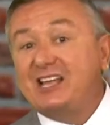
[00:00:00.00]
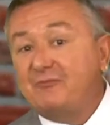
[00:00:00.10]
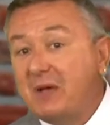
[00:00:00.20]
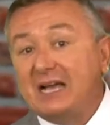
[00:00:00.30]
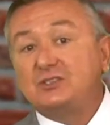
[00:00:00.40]

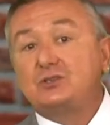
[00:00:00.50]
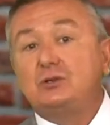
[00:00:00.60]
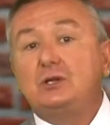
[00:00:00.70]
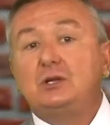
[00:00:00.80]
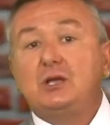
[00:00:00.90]
have
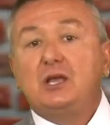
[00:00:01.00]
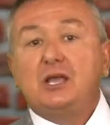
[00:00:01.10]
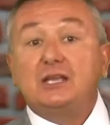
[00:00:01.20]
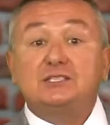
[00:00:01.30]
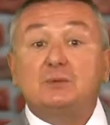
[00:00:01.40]
mastered
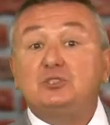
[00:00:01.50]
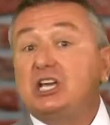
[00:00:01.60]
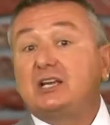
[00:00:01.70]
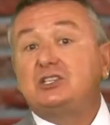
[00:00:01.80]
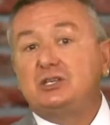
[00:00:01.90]
is
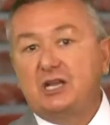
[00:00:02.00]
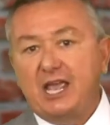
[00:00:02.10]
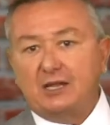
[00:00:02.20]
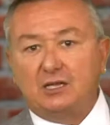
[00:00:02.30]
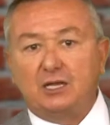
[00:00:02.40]
objection
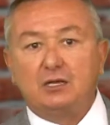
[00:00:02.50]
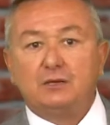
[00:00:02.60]
handling.